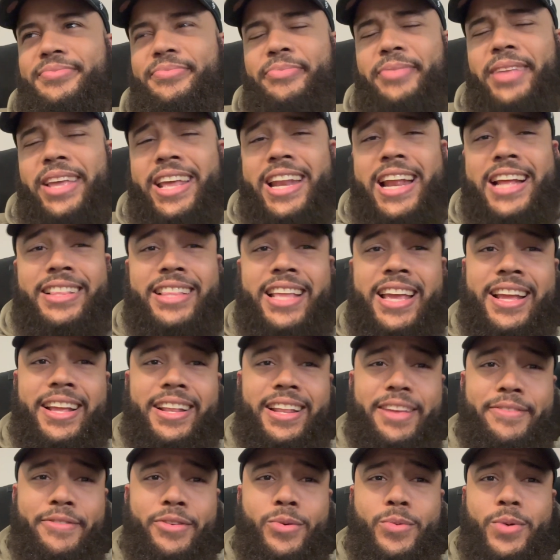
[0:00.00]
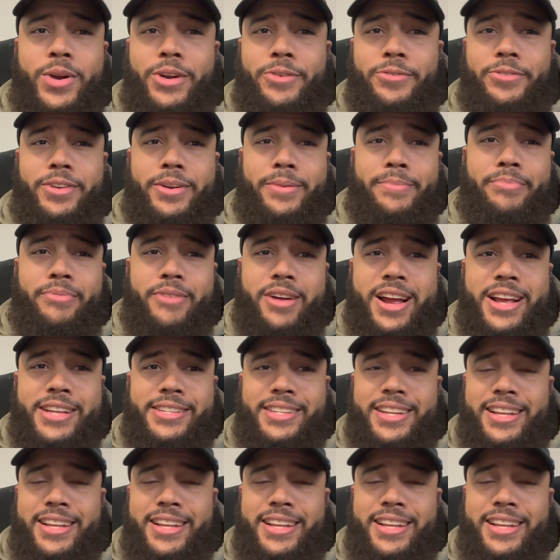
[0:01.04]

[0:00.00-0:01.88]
And I think if you wonder for the price,